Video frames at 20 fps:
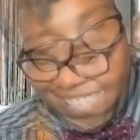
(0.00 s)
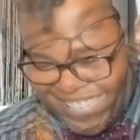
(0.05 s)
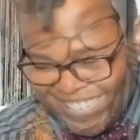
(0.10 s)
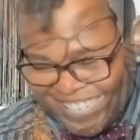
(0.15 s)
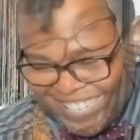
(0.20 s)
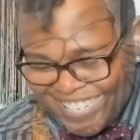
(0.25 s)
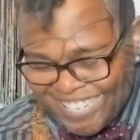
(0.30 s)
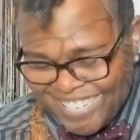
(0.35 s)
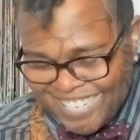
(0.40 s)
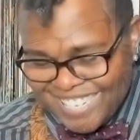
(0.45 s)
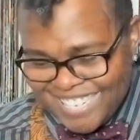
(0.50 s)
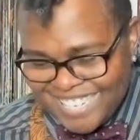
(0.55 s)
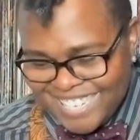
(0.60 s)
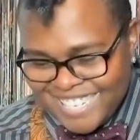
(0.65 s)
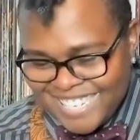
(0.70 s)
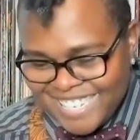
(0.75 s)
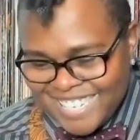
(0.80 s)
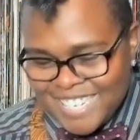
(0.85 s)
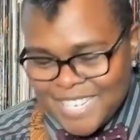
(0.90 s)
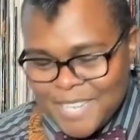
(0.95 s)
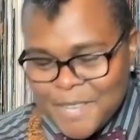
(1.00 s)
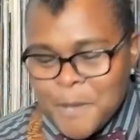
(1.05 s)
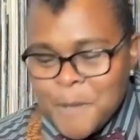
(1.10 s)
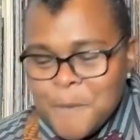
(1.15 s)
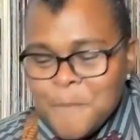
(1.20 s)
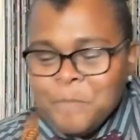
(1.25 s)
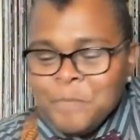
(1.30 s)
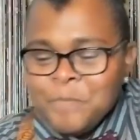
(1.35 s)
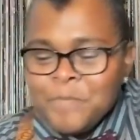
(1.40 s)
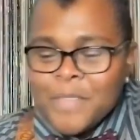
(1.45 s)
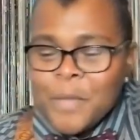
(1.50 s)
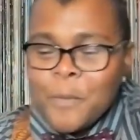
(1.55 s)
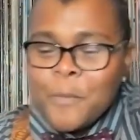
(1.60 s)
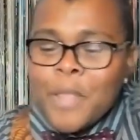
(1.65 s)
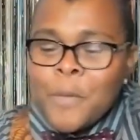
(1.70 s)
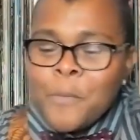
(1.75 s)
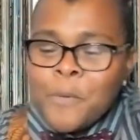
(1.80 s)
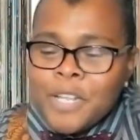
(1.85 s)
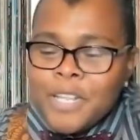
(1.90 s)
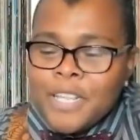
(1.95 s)
Well,
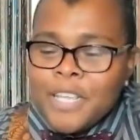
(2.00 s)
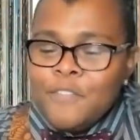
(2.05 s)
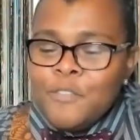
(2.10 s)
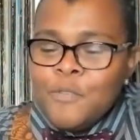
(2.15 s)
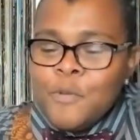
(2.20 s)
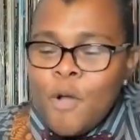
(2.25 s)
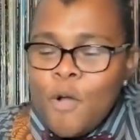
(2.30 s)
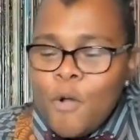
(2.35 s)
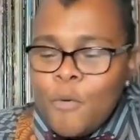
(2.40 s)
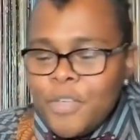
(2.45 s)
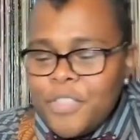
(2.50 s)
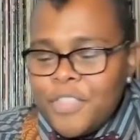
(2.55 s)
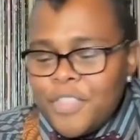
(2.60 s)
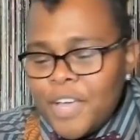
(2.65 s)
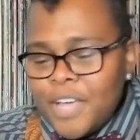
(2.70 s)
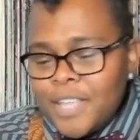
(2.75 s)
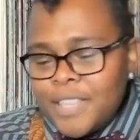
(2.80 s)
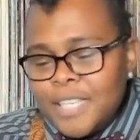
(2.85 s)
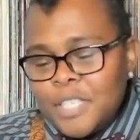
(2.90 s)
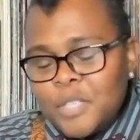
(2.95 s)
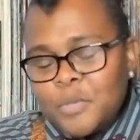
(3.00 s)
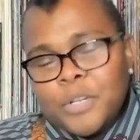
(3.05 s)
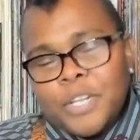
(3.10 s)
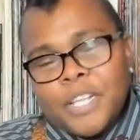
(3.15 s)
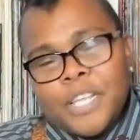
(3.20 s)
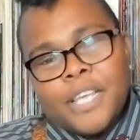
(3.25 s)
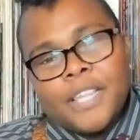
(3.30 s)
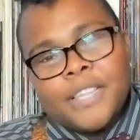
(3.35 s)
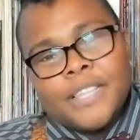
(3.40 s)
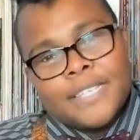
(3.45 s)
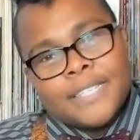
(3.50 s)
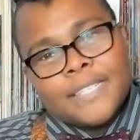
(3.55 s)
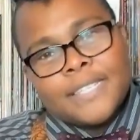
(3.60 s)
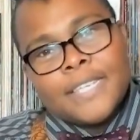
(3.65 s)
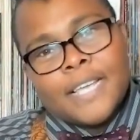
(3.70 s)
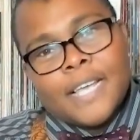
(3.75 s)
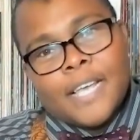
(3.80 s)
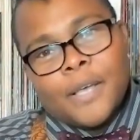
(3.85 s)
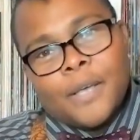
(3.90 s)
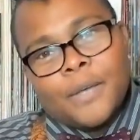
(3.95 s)
I want to leave you all with this one. This is
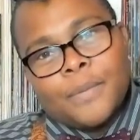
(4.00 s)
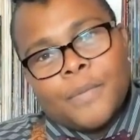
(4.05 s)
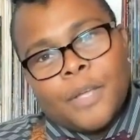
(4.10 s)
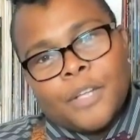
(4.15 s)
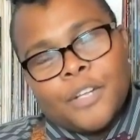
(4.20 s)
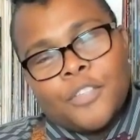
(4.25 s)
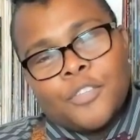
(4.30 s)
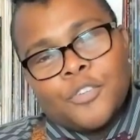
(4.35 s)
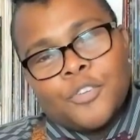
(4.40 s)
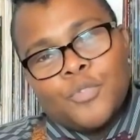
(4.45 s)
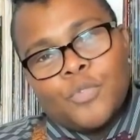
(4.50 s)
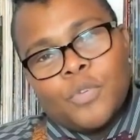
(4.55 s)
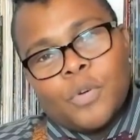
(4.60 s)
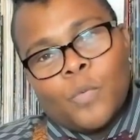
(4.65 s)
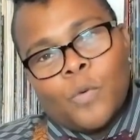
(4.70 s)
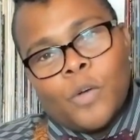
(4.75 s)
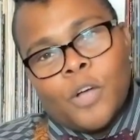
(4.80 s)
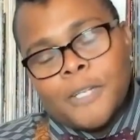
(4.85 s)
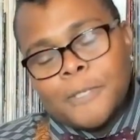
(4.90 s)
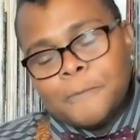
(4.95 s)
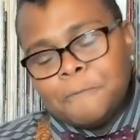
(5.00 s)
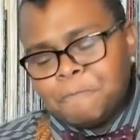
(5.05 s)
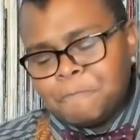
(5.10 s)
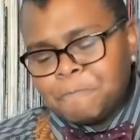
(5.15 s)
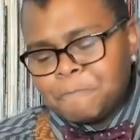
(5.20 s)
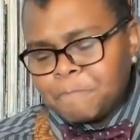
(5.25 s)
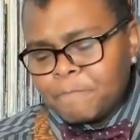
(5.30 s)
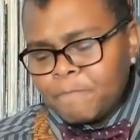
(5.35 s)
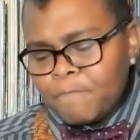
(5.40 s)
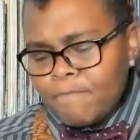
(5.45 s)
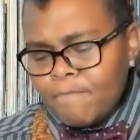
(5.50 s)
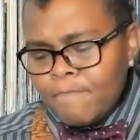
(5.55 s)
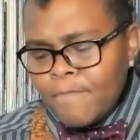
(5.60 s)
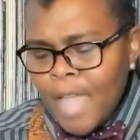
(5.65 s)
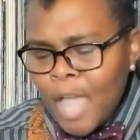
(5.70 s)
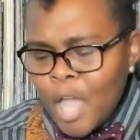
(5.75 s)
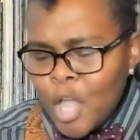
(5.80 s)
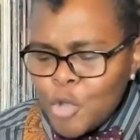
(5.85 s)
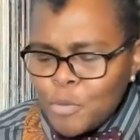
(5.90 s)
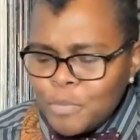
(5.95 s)
another newer one.
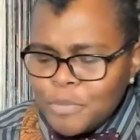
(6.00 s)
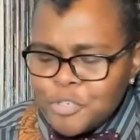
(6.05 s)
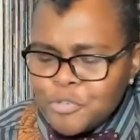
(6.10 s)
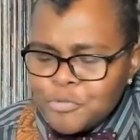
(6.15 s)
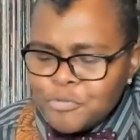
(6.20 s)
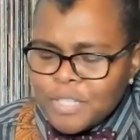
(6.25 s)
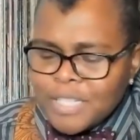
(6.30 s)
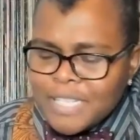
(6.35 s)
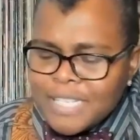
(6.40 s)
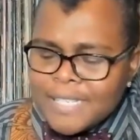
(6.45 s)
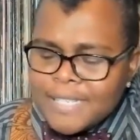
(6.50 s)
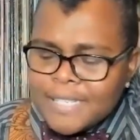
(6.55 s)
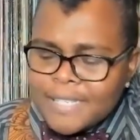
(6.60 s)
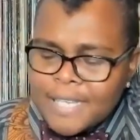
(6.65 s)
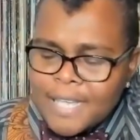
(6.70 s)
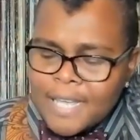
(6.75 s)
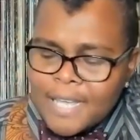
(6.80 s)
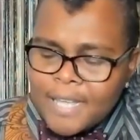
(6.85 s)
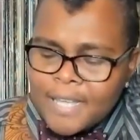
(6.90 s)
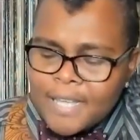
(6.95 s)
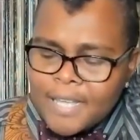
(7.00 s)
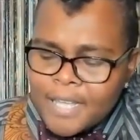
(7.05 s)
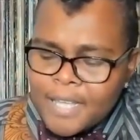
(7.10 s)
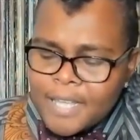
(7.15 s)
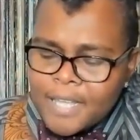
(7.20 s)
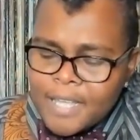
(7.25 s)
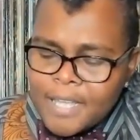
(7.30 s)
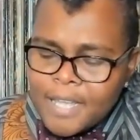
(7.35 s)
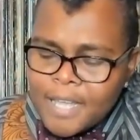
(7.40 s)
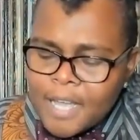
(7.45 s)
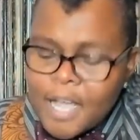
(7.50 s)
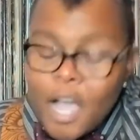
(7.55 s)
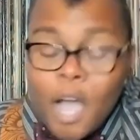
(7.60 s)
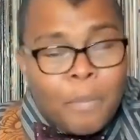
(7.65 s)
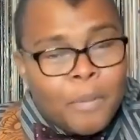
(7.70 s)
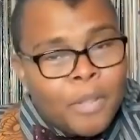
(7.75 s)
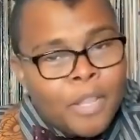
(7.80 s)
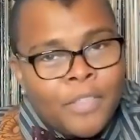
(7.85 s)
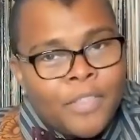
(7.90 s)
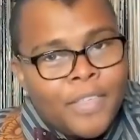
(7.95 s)
I hope to release a
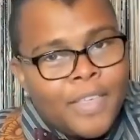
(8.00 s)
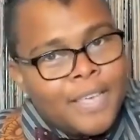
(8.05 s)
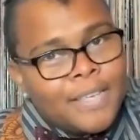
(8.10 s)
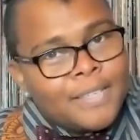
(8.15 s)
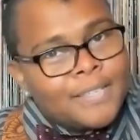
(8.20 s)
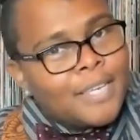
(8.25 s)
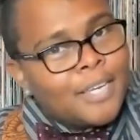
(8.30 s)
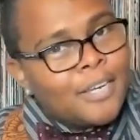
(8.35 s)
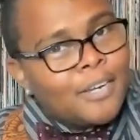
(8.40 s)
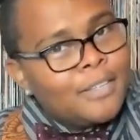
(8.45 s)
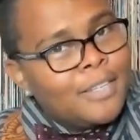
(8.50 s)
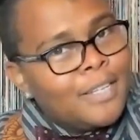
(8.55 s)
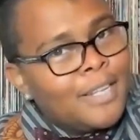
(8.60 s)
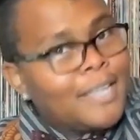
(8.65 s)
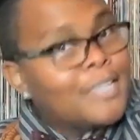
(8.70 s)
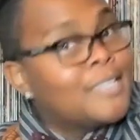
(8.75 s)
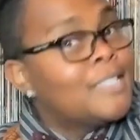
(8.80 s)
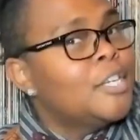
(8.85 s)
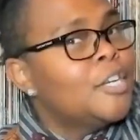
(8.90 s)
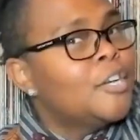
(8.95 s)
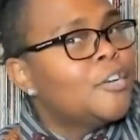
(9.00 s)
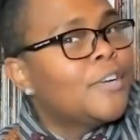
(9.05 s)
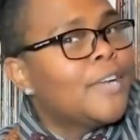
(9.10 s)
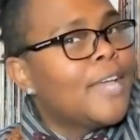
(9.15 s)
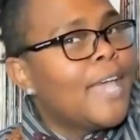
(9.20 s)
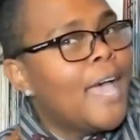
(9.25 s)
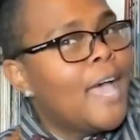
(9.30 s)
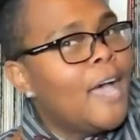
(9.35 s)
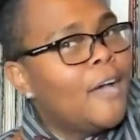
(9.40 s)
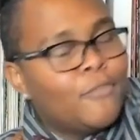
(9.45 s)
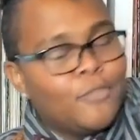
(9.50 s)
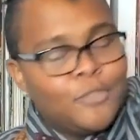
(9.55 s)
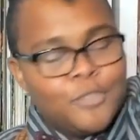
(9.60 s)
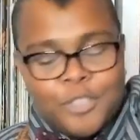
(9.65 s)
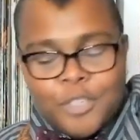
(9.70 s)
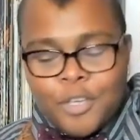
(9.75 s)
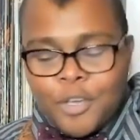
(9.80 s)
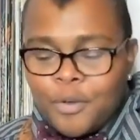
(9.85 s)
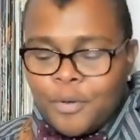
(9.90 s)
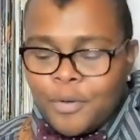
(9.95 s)
couple of things here in the next year and a half or
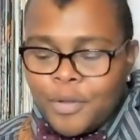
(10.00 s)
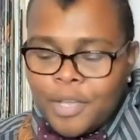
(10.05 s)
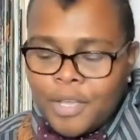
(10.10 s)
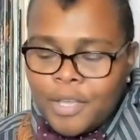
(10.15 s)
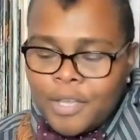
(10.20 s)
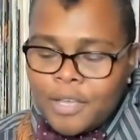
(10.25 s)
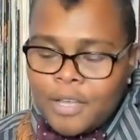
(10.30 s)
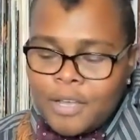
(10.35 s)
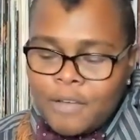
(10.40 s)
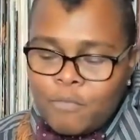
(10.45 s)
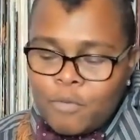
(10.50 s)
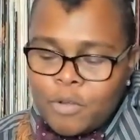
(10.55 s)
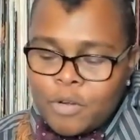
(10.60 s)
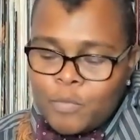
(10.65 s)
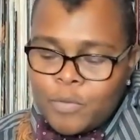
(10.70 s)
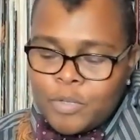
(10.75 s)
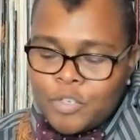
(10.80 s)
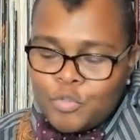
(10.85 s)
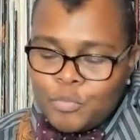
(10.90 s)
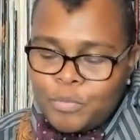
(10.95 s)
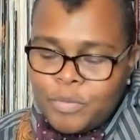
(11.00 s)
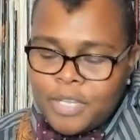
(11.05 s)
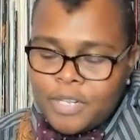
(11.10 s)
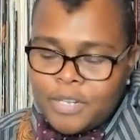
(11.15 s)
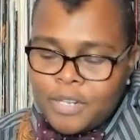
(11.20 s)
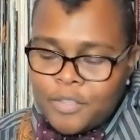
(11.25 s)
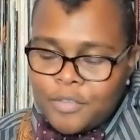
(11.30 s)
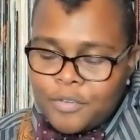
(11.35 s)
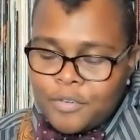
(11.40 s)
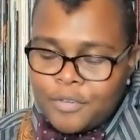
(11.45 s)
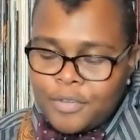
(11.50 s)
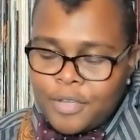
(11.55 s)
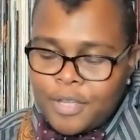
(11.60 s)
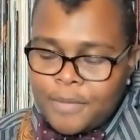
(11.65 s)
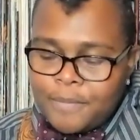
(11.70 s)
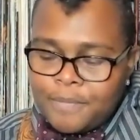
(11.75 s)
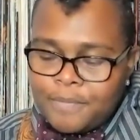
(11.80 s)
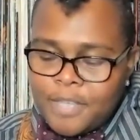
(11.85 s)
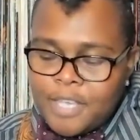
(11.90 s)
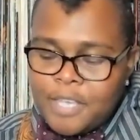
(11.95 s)
so, one of which will be another
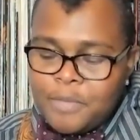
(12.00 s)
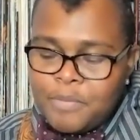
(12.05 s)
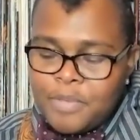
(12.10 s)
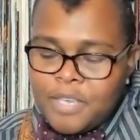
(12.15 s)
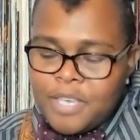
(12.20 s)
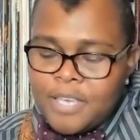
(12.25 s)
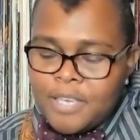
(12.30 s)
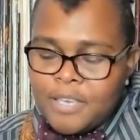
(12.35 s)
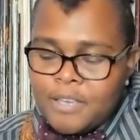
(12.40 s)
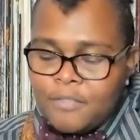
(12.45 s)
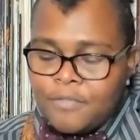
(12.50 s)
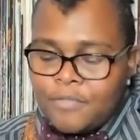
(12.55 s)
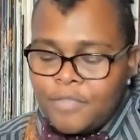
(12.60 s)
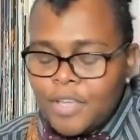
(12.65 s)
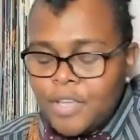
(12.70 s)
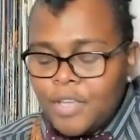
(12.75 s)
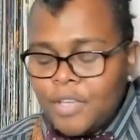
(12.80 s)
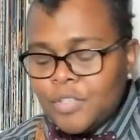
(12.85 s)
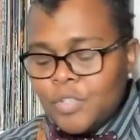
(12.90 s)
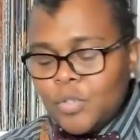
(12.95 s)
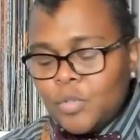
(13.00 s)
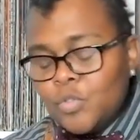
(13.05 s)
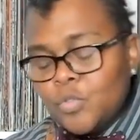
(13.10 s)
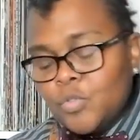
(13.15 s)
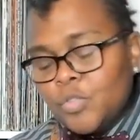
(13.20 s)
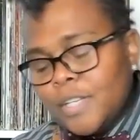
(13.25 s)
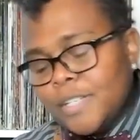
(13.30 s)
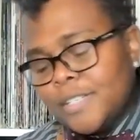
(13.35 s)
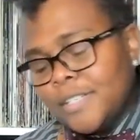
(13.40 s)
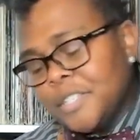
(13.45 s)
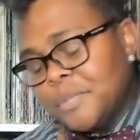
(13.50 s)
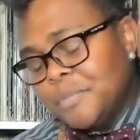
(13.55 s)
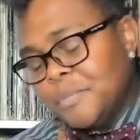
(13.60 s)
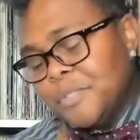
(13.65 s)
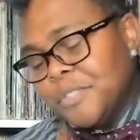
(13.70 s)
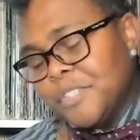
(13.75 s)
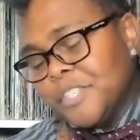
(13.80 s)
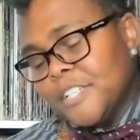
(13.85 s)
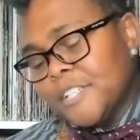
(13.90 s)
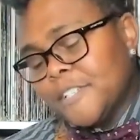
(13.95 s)
EP of social justice
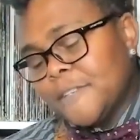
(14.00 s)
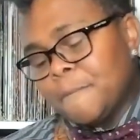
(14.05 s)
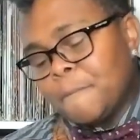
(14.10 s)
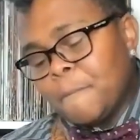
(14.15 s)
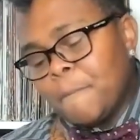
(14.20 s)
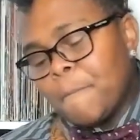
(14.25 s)
music.